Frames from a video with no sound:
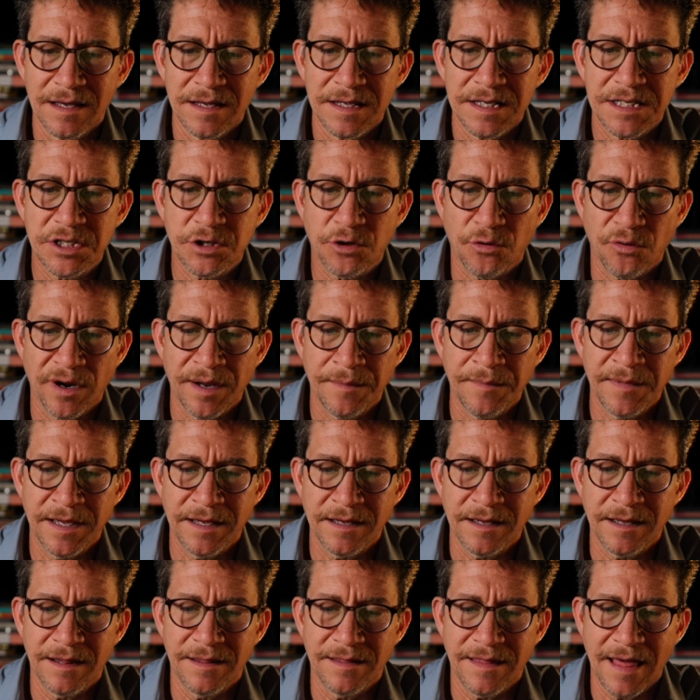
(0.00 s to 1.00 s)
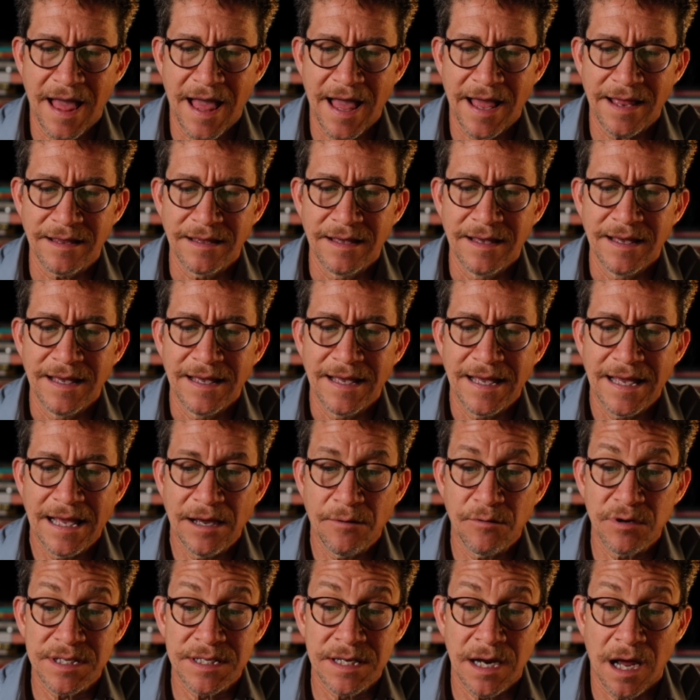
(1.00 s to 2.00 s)
screaming that
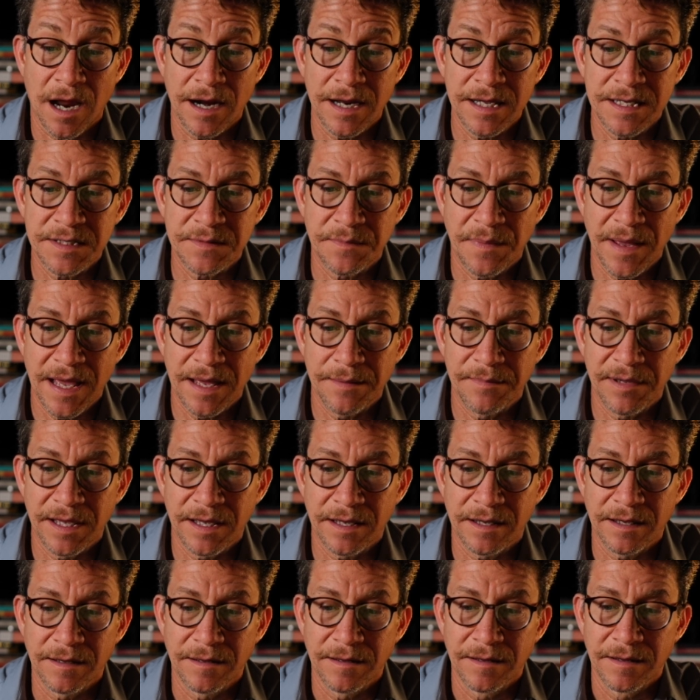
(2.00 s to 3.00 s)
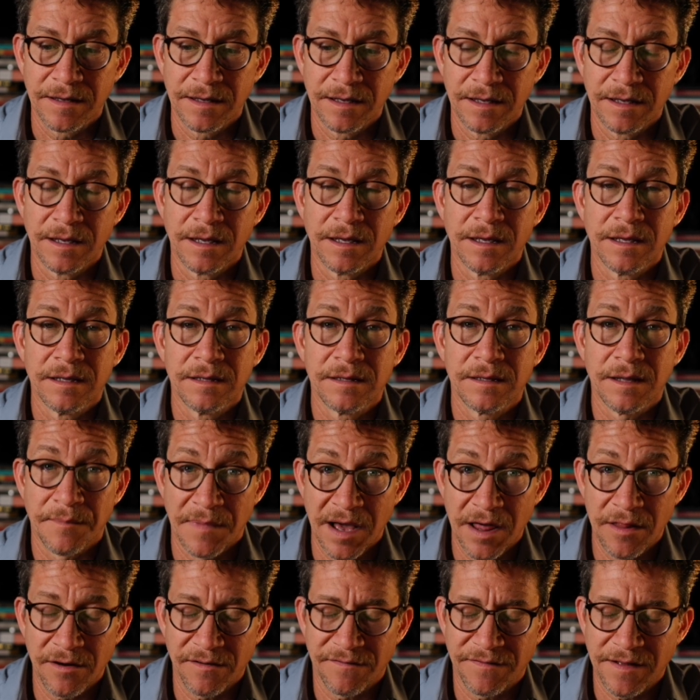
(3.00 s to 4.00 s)
it was not his baby. The
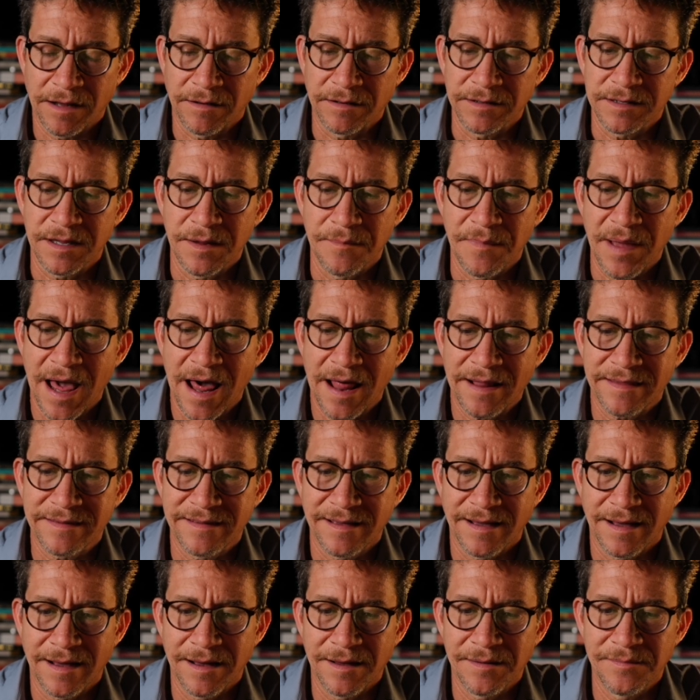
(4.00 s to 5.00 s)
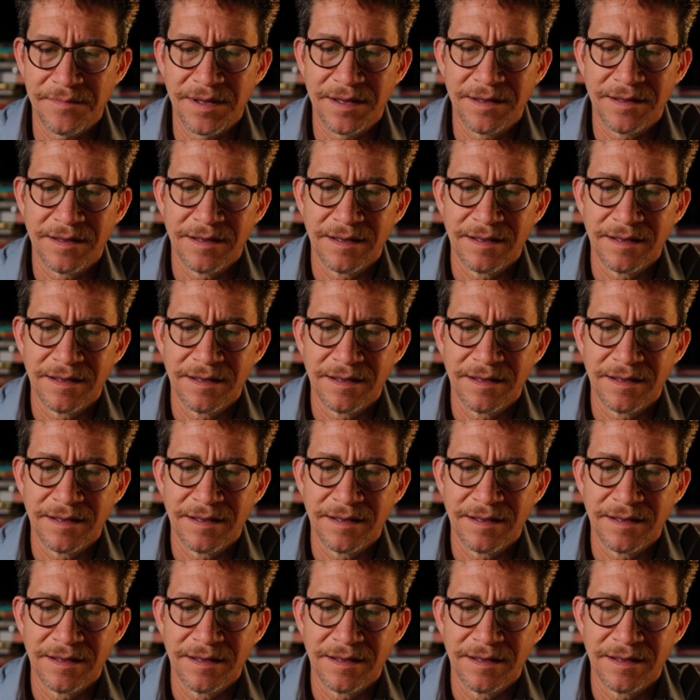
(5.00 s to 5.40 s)
mother fell into the bathtub.